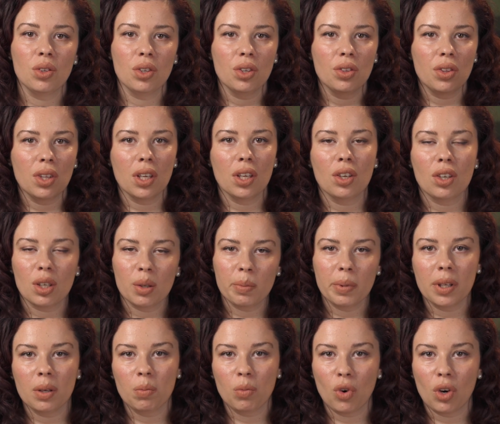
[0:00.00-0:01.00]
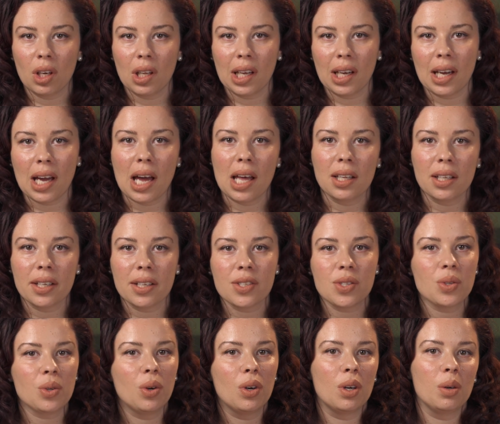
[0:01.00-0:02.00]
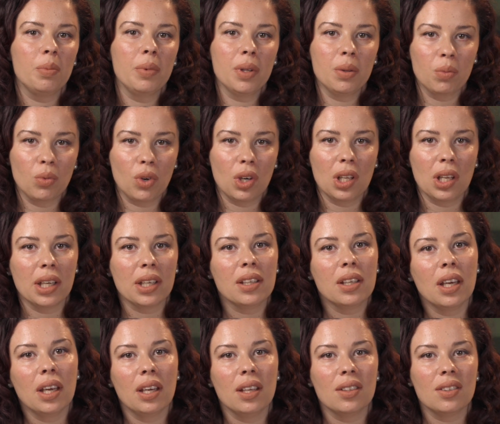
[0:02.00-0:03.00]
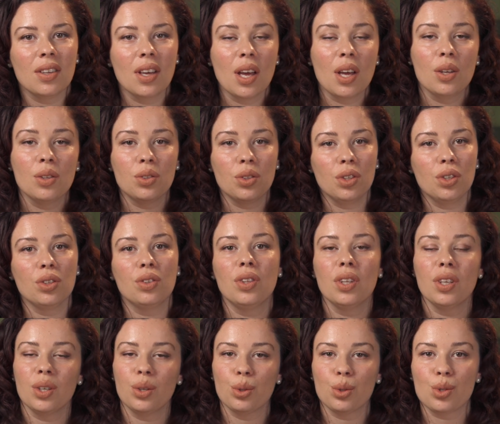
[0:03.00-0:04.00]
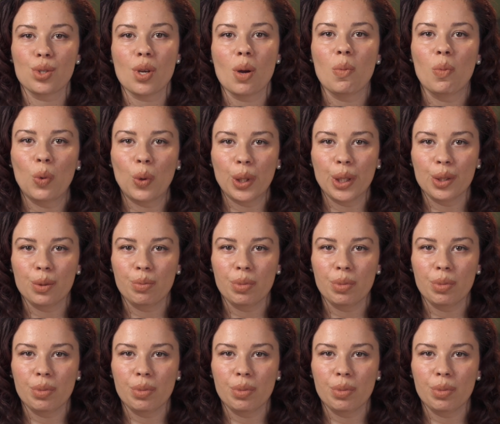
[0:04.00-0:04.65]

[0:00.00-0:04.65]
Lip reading: you think you're a bit more like Alex or a bit more like Kate? Do you think you're somewhere in